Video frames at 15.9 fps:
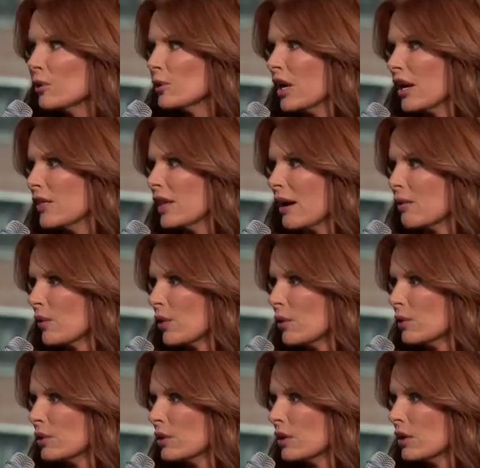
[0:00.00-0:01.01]
go down that
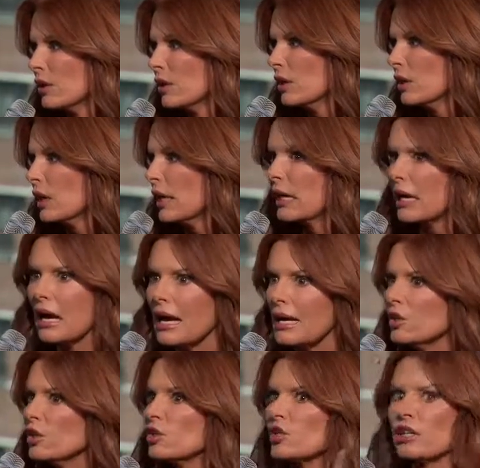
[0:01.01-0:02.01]
road. Oh. Like I
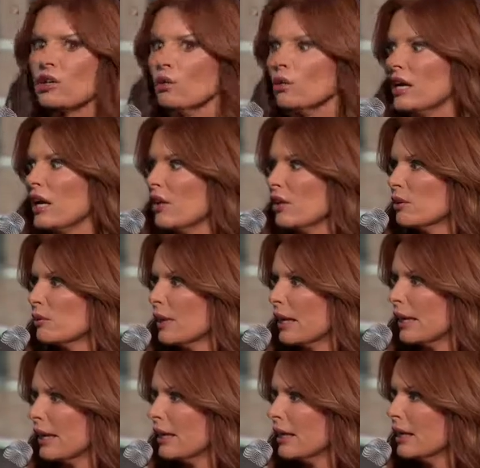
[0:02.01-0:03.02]
usually go the other
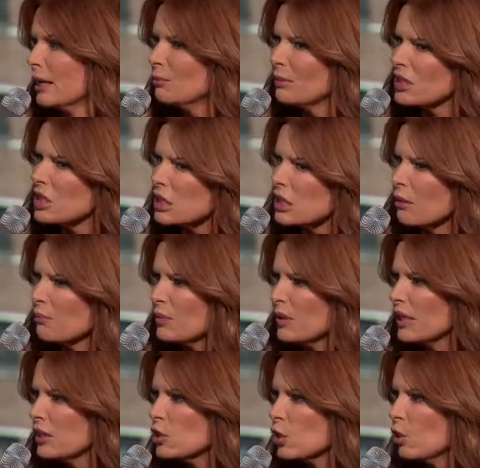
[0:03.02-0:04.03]
way. But
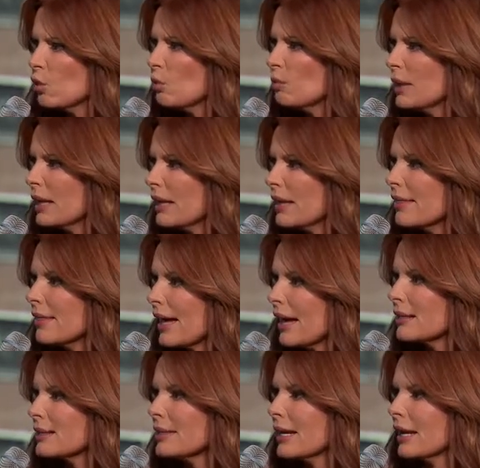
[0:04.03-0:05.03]
something told me
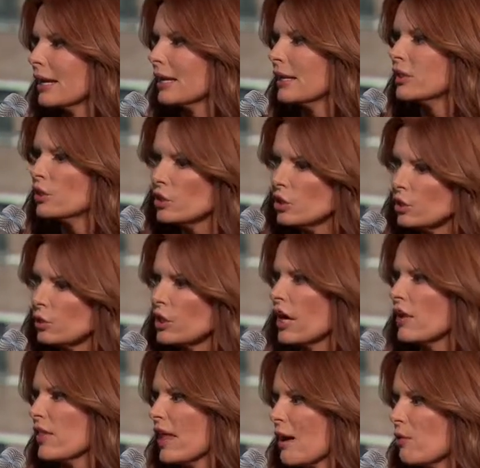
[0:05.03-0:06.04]
that day to go
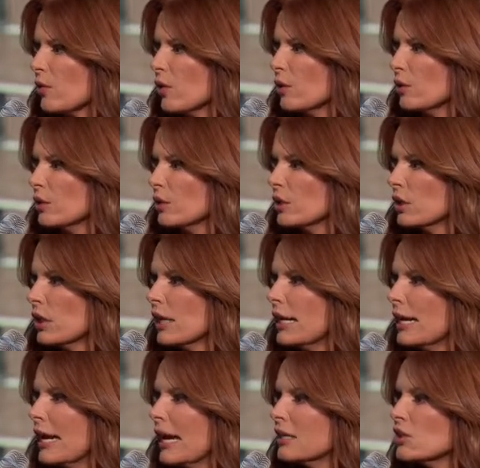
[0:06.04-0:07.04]
down that road.
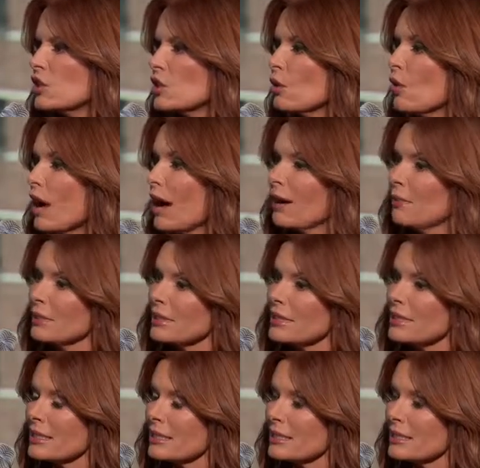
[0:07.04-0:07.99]
And so I would,